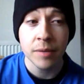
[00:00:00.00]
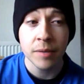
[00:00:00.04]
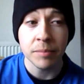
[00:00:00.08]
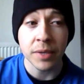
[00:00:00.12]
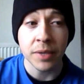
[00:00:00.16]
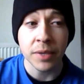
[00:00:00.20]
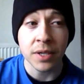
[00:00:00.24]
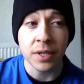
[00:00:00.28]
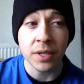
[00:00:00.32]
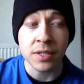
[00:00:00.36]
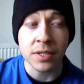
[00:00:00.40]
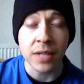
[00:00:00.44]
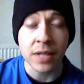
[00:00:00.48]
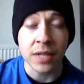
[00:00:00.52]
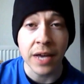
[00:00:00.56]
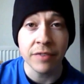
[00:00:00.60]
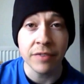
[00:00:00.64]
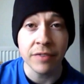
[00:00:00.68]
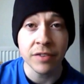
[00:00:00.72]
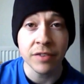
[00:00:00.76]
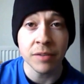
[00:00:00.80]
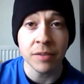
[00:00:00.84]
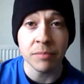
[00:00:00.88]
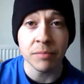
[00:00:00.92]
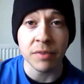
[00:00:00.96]
because
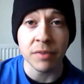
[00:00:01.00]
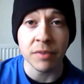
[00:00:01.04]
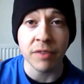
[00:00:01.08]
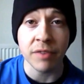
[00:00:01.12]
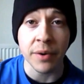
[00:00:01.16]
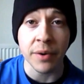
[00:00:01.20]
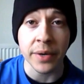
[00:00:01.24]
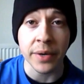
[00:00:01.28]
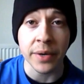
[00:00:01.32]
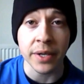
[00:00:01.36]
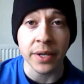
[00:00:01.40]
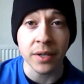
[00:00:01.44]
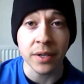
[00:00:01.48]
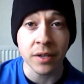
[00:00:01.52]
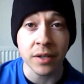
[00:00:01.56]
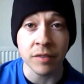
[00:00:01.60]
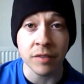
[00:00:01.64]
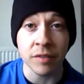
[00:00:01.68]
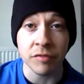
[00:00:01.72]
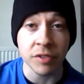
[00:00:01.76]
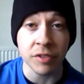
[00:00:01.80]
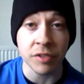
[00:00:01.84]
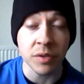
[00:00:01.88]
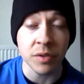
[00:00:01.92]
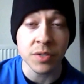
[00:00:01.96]
life can be very
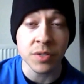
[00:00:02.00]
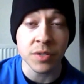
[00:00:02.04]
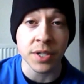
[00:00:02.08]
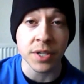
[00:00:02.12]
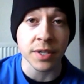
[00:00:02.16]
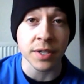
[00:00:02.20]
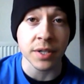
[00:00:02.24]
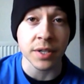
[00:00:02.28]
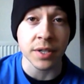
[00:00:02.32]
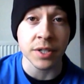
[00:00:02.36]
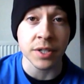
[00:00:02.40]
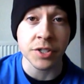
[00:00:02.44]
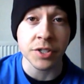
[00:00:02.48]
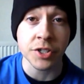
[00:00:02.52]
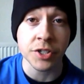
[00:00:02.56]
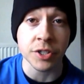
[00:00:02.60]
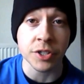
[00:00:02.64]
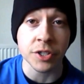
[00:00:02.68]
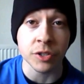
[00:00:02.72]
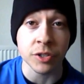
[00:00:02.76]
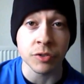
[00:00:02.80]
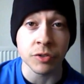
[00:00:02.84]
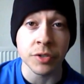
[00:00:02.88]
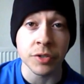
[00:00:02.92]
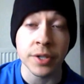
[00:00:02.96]
confusing as
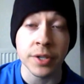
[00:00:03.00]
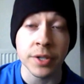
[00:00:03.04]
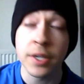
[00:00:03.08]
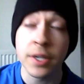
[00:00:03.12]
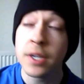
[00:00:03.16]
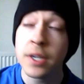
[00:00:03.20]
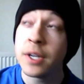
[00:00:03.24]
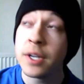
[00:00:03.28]
children,